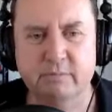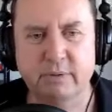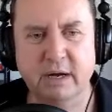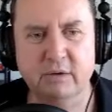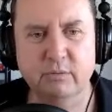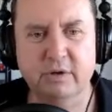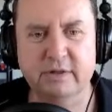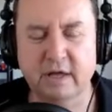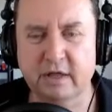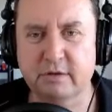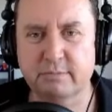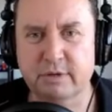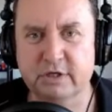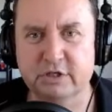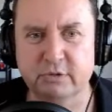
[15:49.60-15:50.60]
But when the other
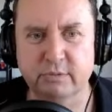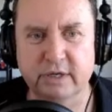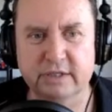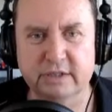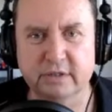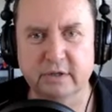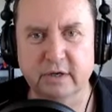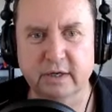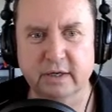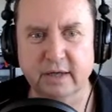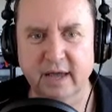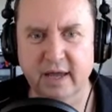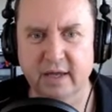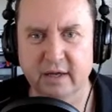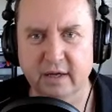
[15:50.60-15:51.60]
person reads it, they're like,
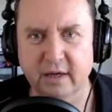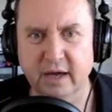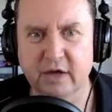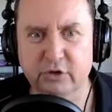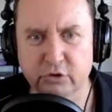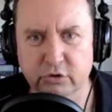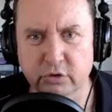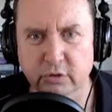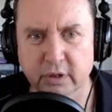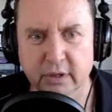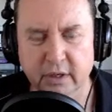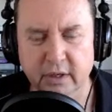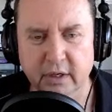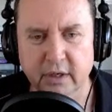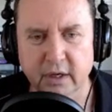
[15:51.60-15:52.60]
hey, how you doing?
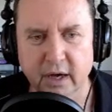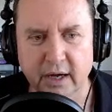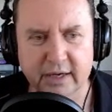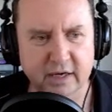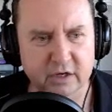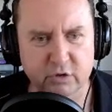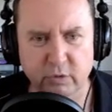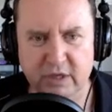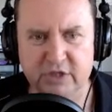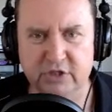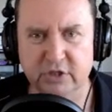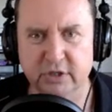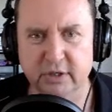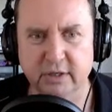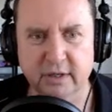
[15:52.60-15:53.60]
I got a
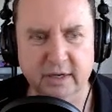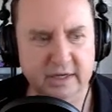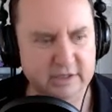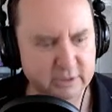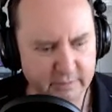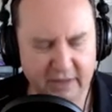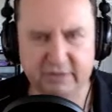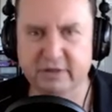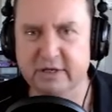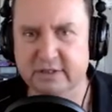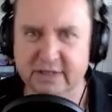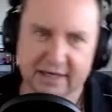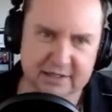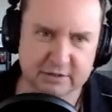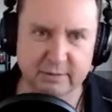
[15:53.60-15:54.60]
question, and it's about
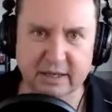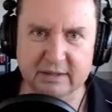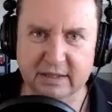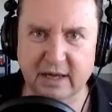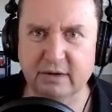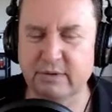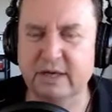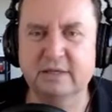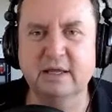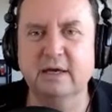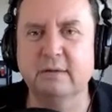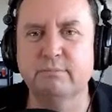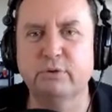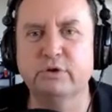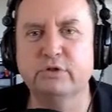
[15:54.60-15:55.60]
this, and it's about that, right? They
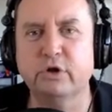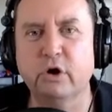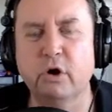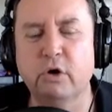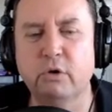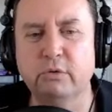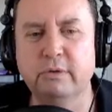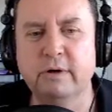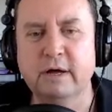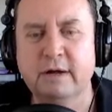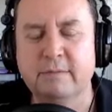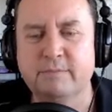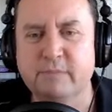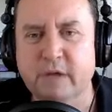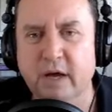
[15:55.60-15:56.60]
can put their own
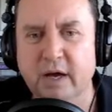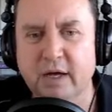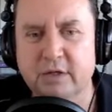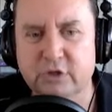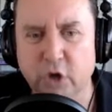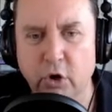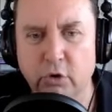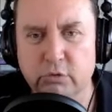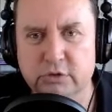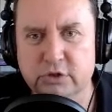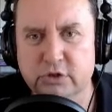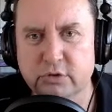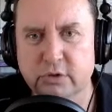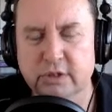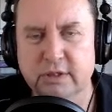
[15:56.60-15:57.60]
uh, tones
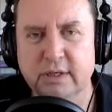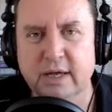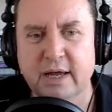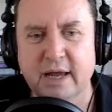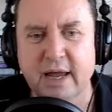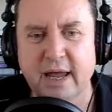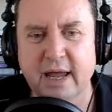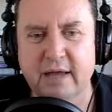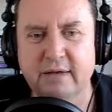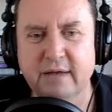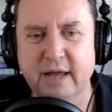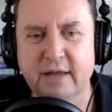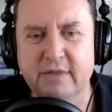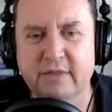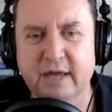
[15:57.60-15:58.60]
to it, and
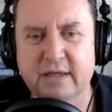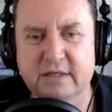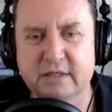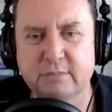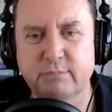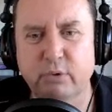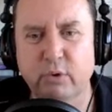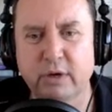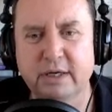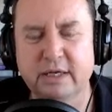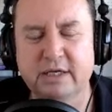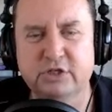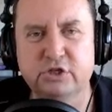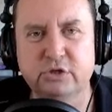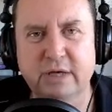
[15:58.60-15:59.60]
and that's the point:
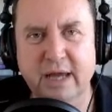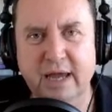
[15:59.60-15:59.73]
is you